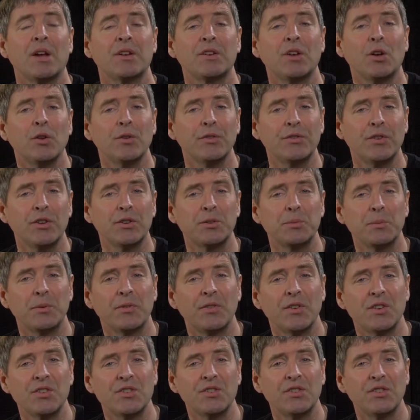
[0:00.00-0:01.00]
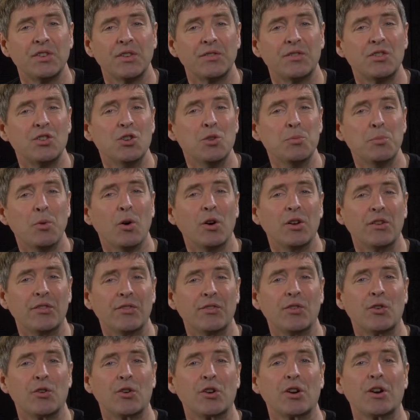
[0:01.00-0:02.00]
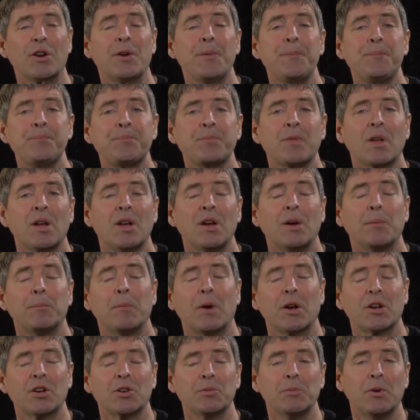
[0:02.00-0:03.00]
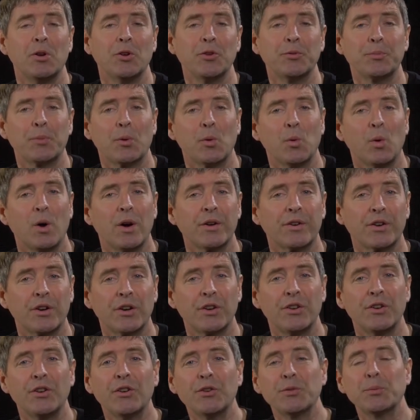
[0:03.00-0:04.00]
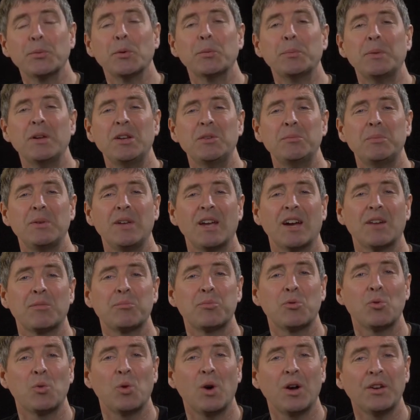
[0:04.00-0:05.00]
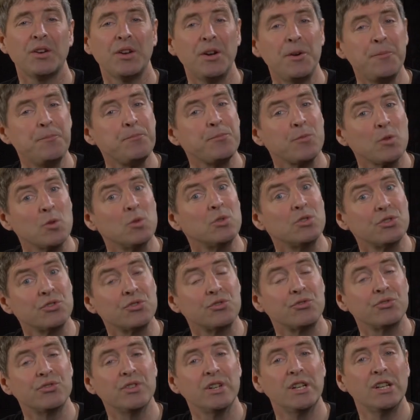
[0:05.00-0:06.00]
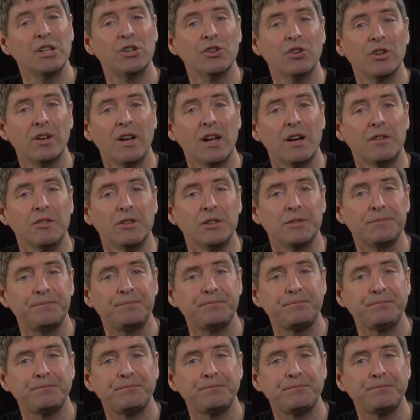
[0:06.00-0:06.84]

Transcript: total system efficiency of 2.4 micromoles per watt or usable ppf per watt, which is a really good level.